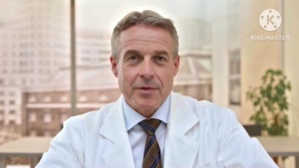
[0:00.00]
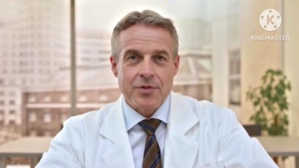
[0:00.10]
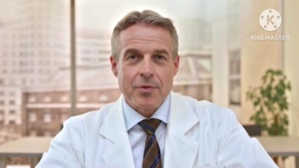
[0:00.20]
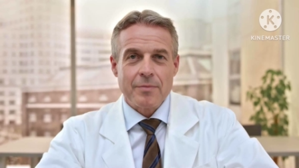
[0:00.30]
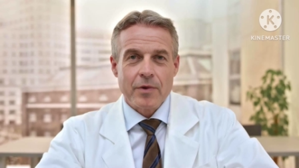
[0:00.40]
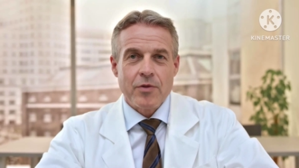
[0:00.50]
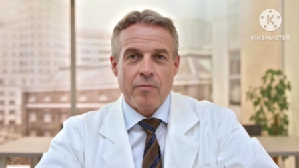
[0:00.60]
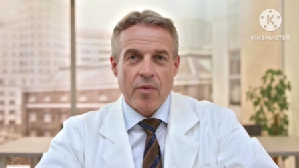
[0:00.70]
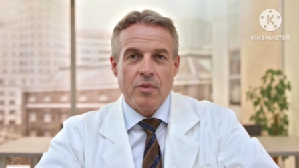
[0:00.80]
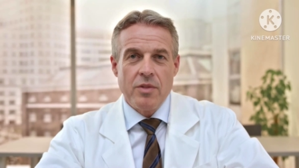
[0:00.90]
Treatment
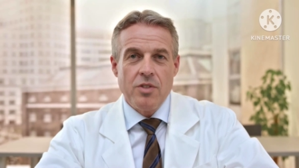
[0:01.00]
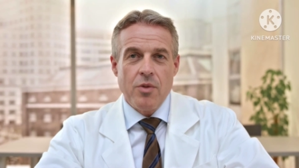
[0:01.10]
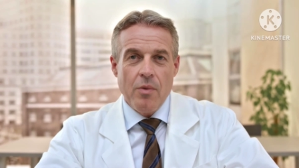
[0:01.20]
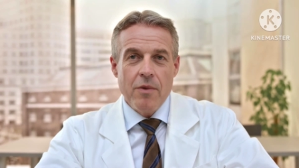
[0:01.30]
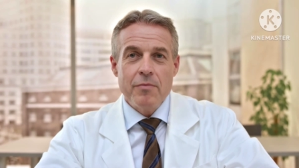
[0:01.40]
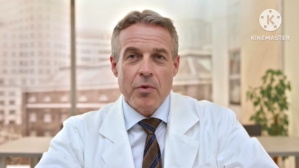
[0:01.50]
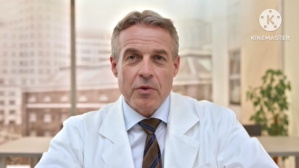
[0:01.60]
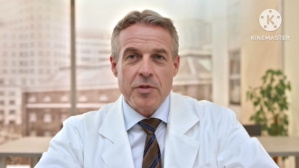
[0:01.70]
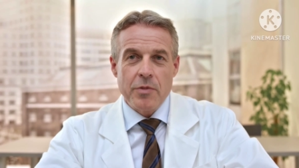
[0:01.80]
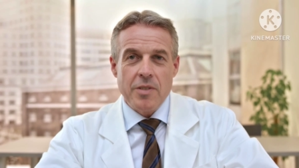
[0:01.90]
of frozen shoulder
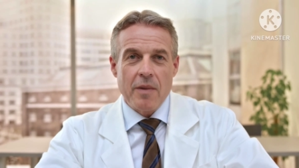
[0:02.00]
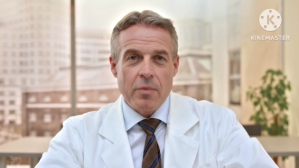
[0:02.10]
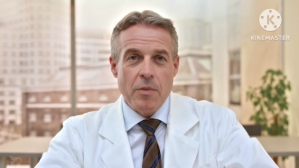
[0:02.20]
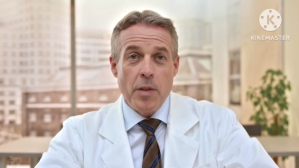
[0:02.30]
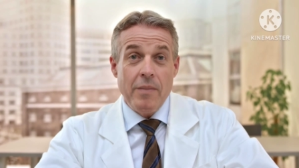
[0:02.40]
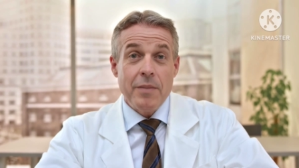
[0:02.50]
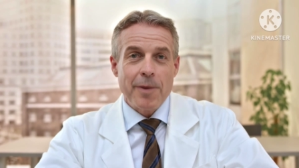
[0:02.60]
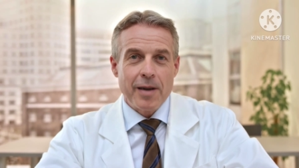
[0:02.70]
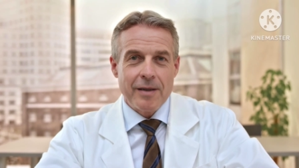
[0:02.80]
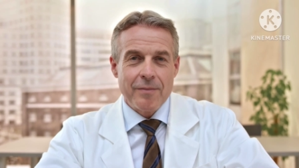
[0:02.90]
focuses on relieving
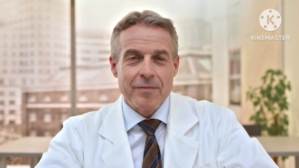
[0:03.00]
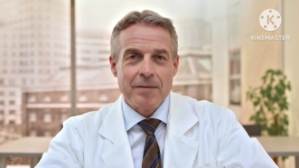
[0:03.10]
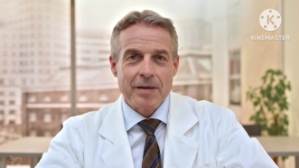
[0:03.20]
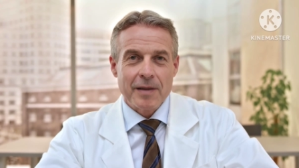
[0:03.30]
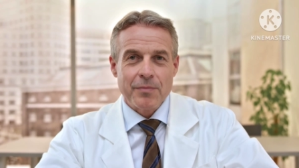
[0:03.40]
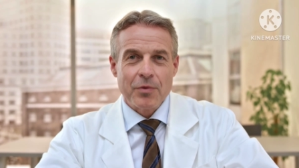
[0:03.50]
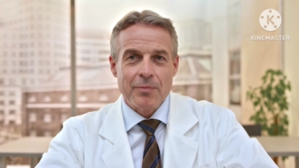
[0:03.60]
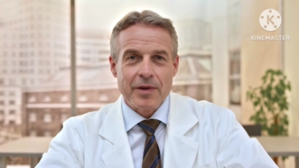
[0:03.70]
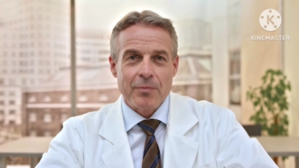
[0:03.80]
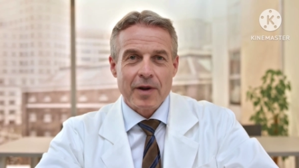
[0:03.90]
pain,
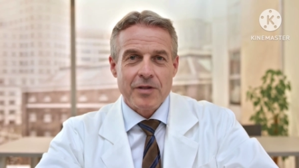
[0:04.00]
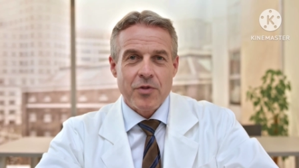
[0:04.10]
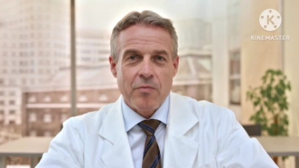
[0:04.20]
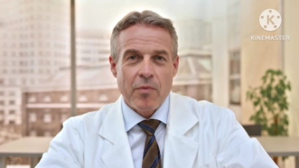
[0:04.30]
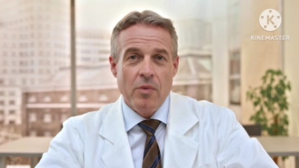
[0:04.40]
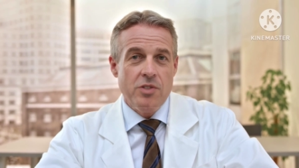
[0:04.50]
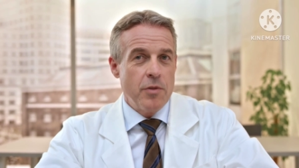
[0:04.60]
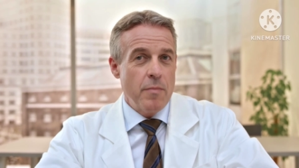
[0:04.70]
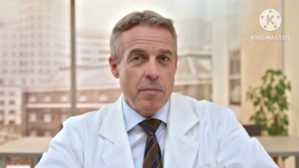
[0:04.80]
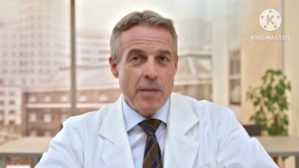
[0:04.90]
improving range of
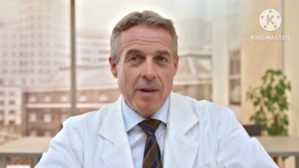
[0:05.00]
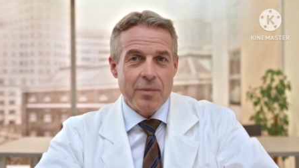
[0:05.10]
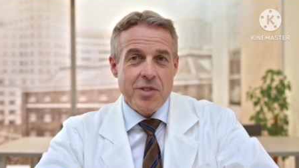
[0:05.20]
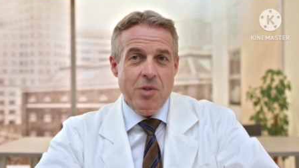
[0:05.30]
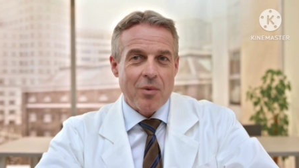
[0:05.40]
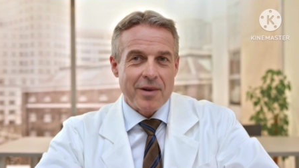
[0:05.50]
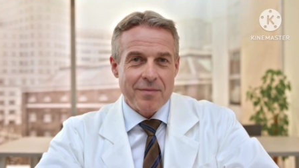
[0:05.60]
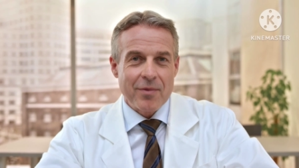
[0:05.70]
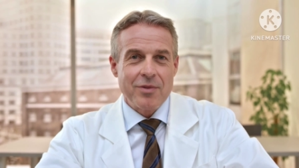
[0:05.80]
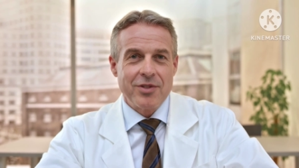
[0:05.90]
motion, and restoring
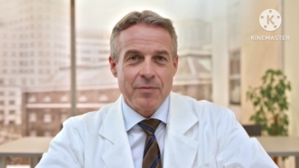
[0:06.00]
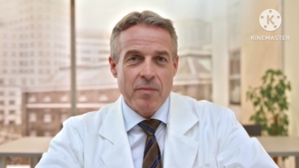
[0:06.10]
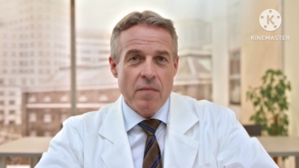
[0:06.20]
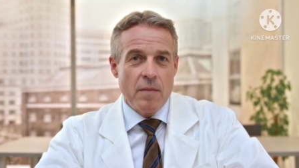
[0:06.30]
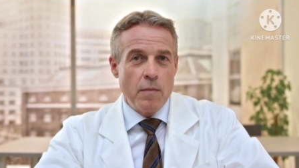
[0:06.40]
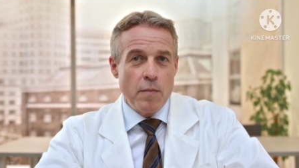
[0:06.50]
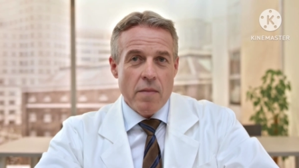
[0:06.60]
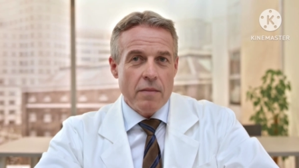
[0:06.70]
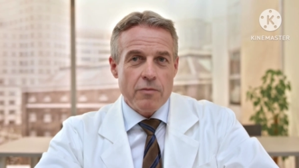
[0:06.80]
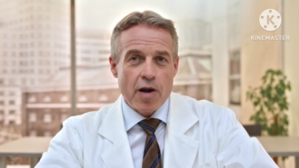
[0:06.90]
function.
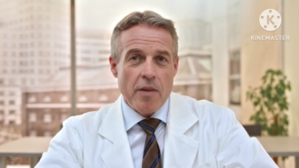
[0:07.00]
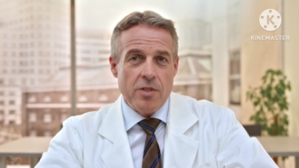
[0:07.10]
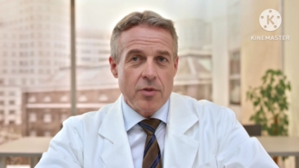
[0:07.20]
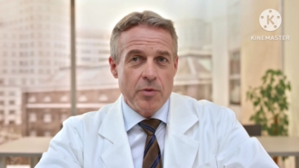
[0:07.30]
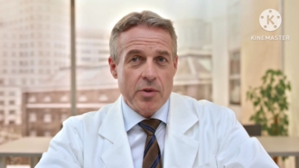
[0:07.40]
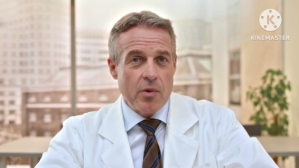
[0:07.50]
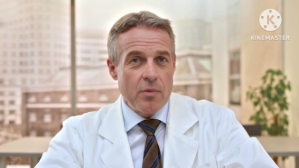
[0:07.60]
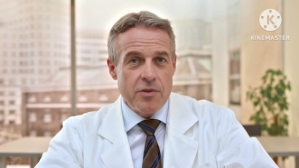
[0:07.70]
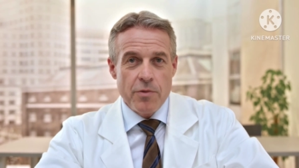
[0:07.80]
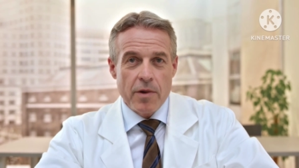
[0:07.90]
Non
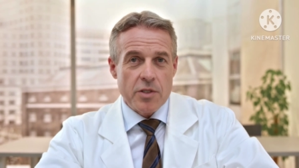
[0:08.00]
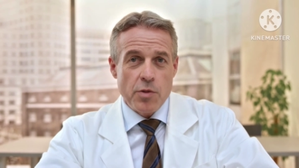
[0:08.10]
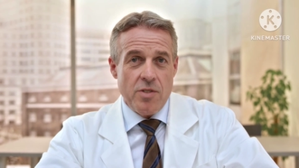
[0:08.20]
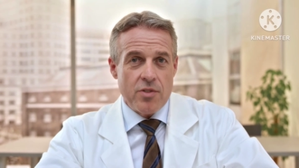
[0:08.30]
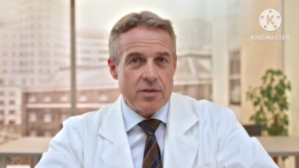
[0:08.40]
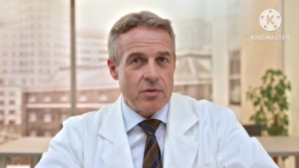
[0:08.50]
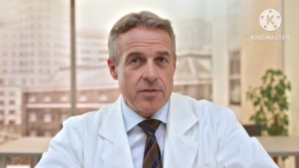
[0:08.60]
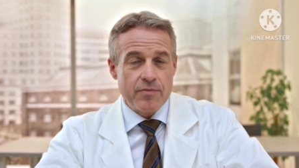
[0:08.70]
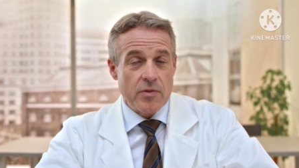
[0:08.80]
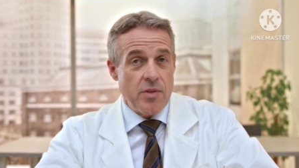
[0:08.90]
surgical interventions such
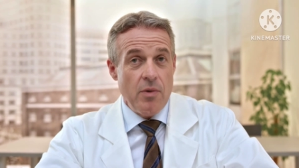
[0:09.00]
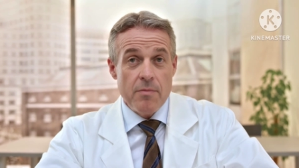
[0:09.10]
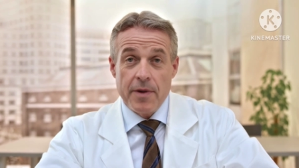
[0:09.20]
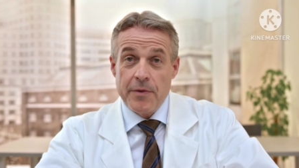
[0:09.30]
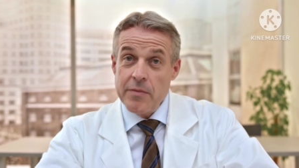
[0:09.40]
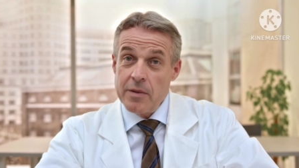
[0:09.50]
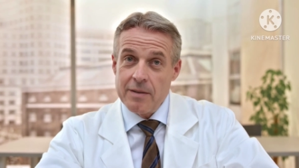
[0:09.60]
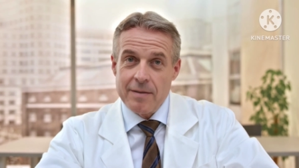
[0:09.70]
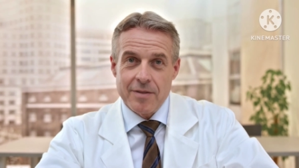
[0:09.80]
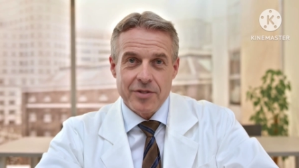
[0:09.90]
as physical
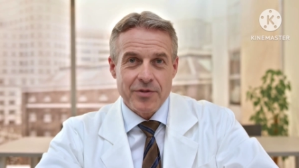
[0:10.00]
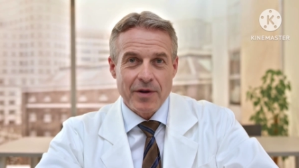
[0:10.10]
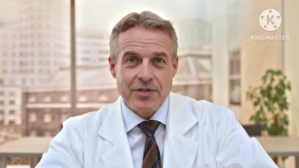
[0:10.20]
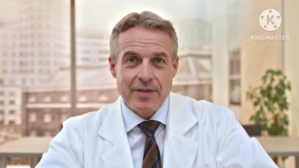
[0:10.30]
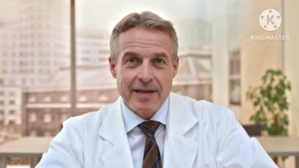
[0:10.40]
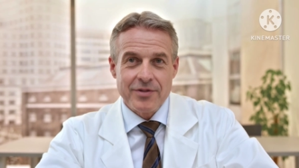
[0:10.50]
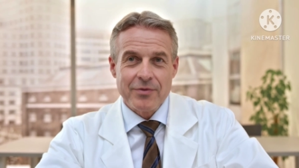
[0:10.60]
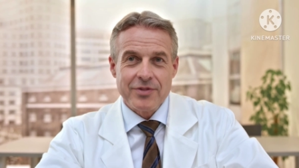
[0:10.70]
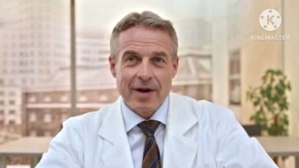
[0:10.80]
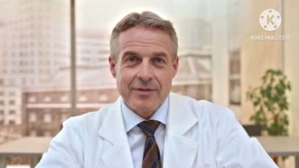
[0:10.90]
therapy, stretching
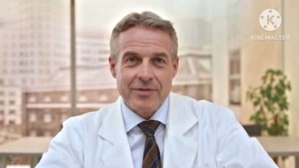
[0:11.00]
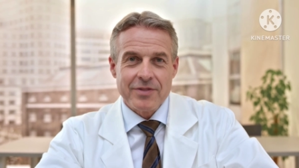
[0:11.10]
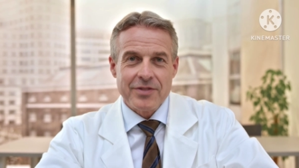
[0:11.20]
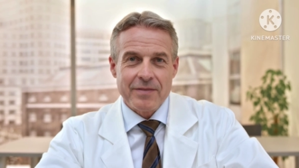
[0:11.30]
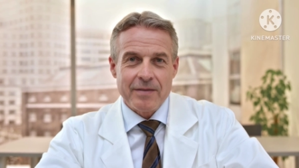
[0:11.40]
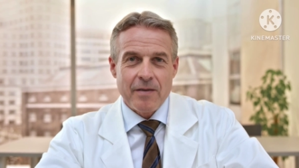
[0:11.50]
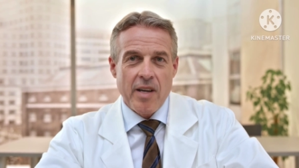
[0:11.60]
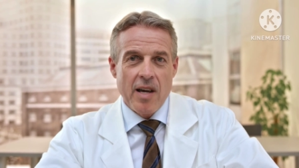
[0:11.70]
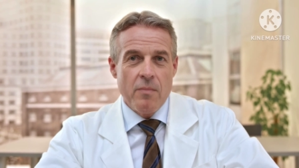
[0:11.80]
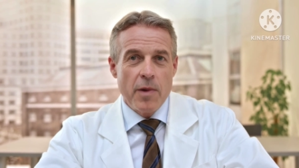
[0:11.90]
exercises,
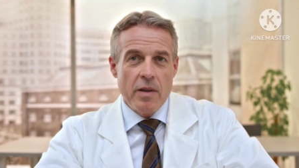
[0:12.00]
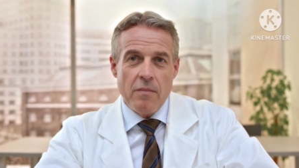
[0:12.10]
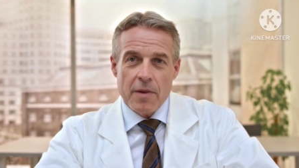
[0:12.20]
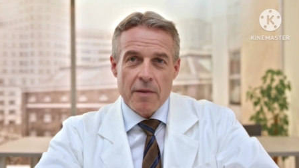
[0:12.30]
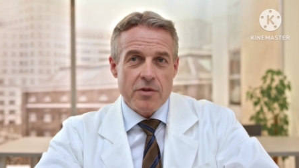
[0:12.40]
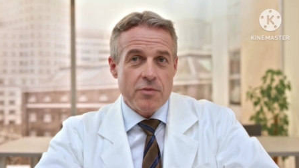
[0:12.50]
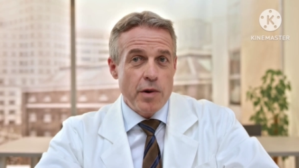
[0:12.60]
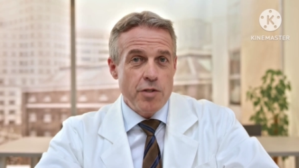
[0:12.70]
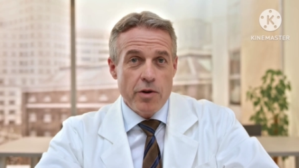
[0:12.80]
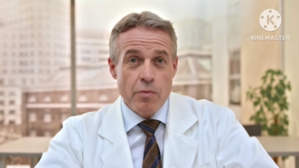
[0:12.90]
and pain
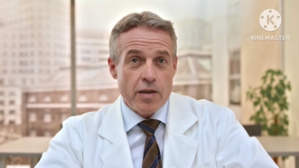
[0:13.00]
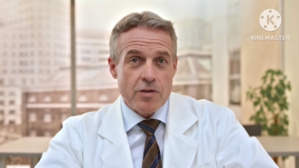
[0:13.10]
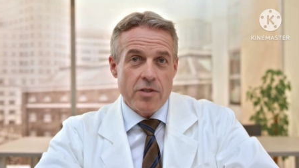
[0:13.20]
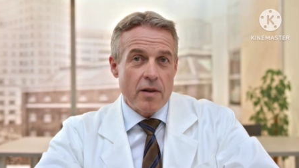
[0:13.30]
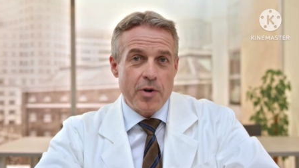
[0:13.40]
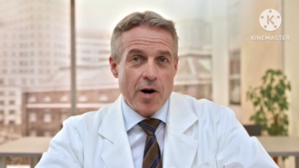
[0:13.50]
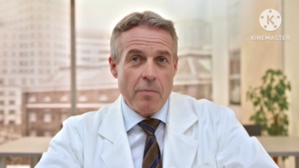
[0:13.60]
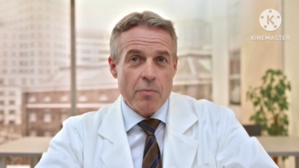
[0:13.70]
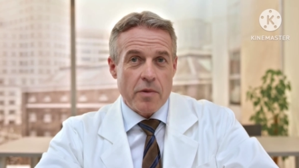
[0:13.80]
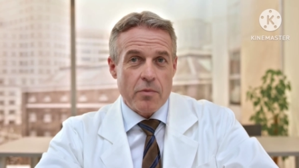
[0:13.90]
management techniques are
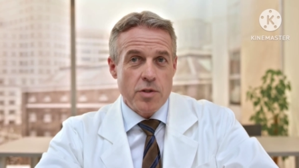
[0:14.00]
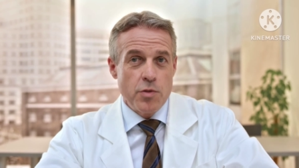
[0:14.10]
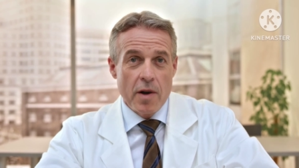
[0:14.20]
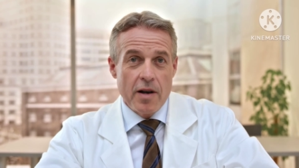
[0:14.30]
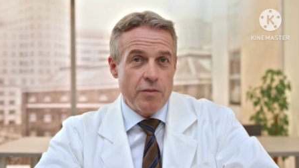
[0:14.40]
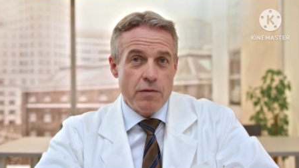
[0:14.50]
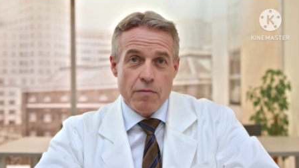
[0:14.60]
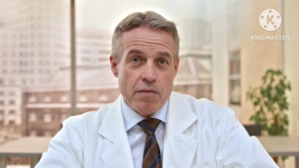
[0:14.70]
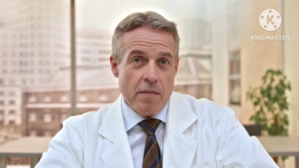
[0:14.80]
commonly prescribed.